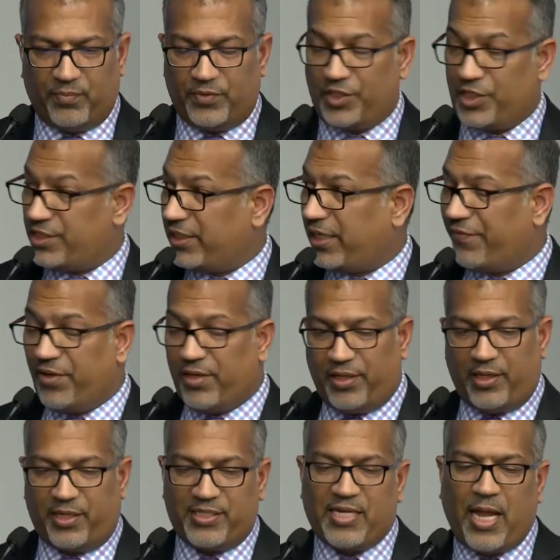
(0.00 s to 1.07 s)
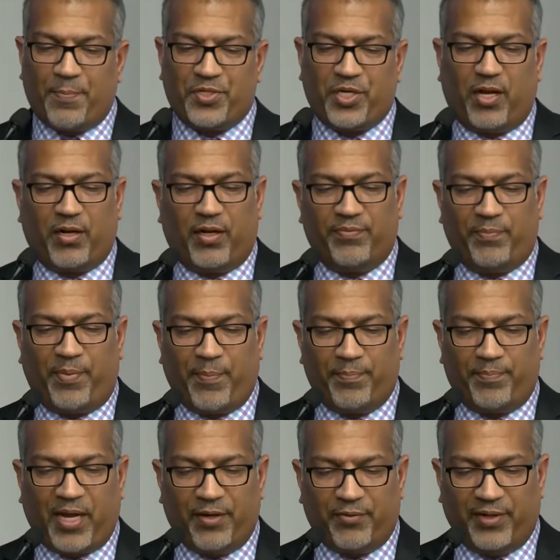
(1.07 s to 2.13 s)
Just to give you a little snapshot
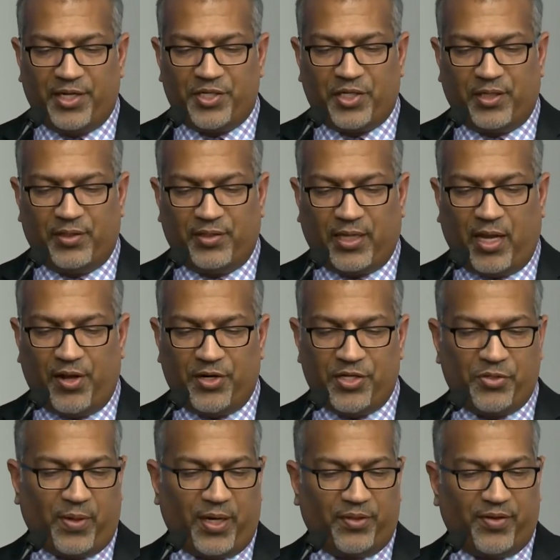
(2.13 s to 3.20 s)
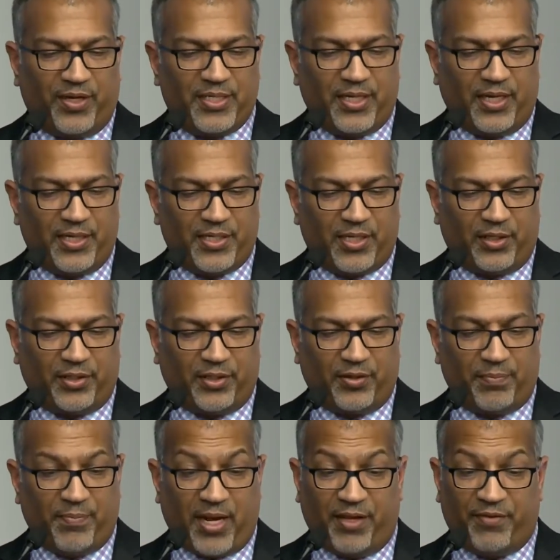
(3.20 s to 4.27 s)
by region, the 123 cities
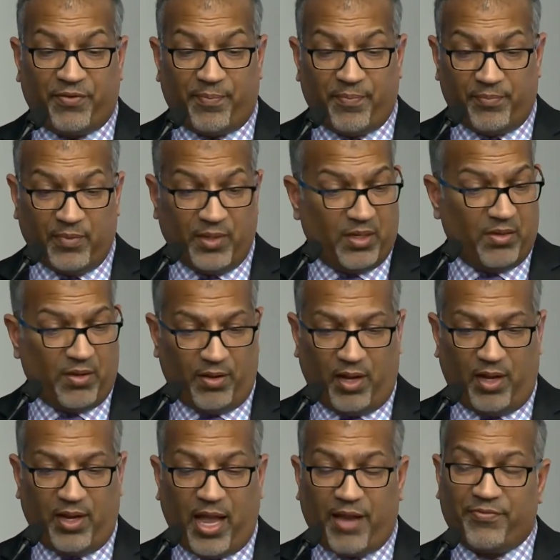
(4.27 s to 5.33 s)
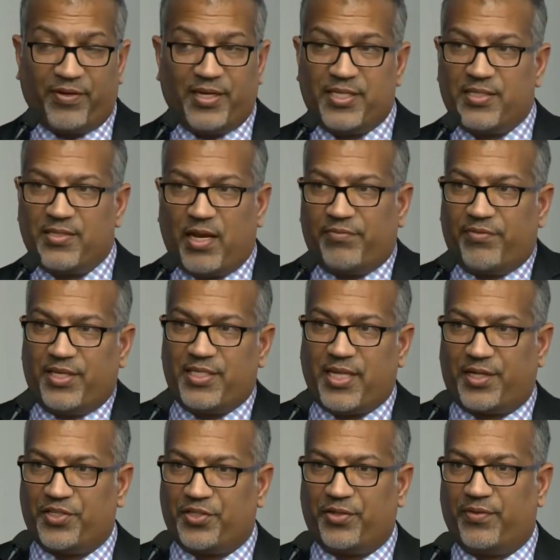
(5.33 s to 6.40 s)
include many from every
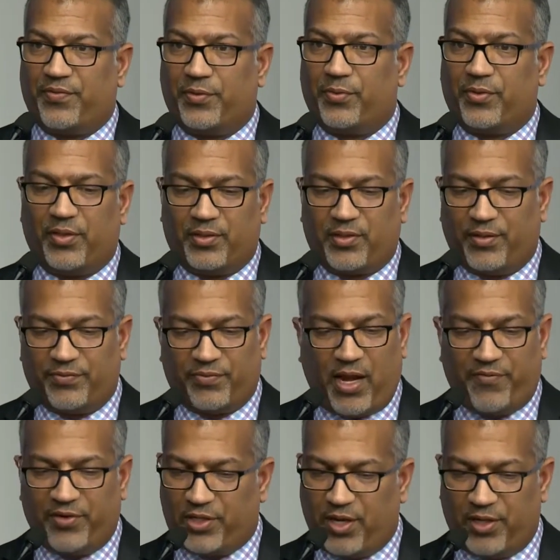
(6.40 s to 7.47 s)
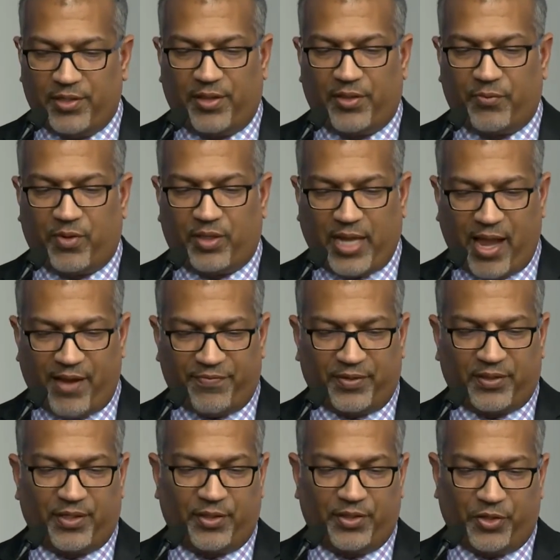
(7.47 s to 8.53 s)
sector of the world, every continent of the world:
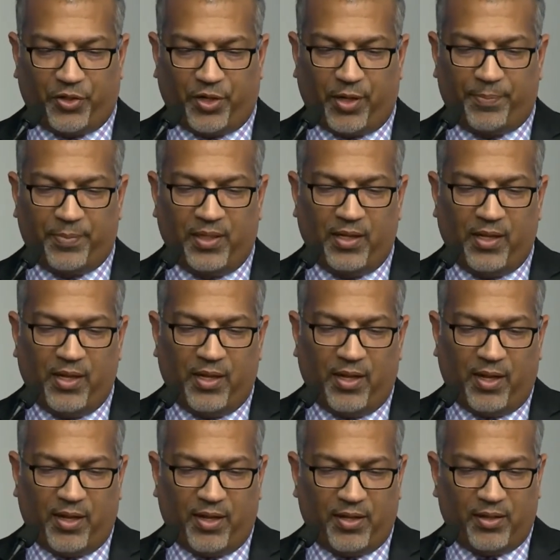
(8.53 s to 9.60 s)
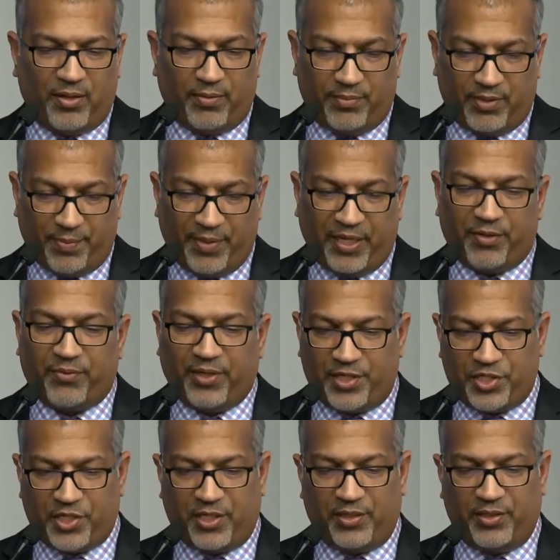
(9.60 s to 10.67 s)
Africa, Europe, the MENA
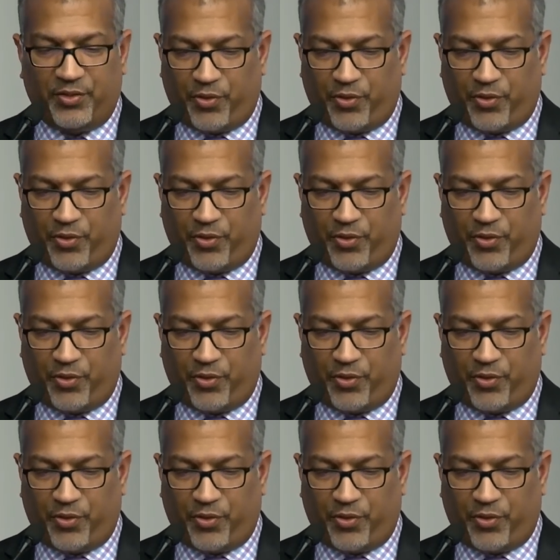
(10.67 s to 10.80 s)
region,